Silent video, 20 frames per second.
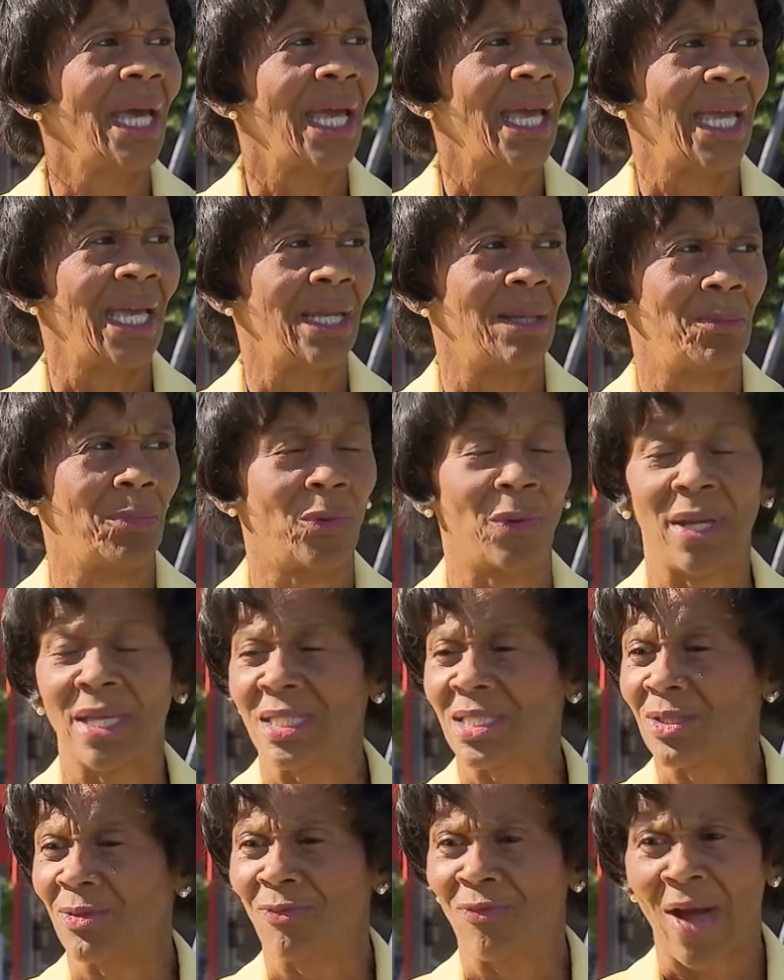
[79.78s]
It
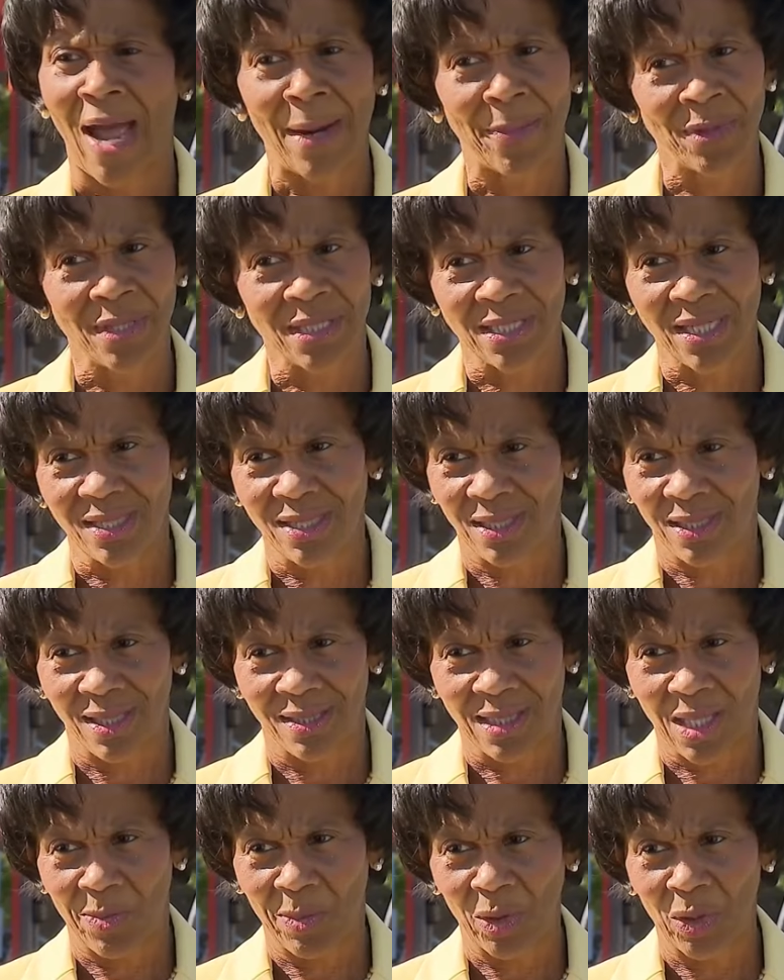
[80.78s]
brings vibrancy to this
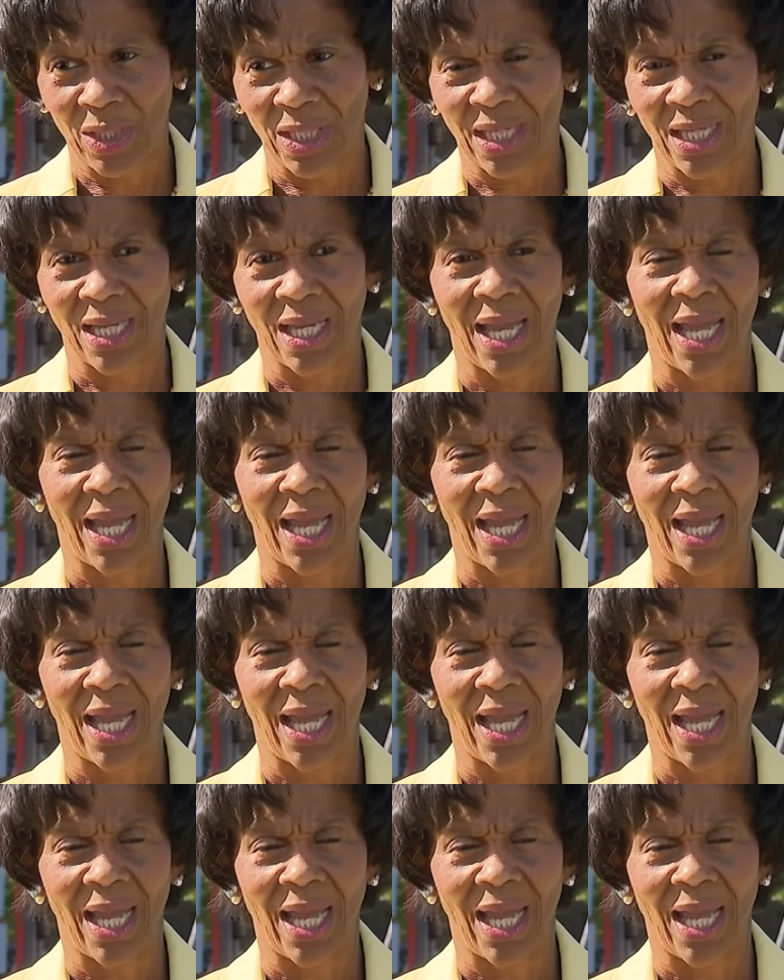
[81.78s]
community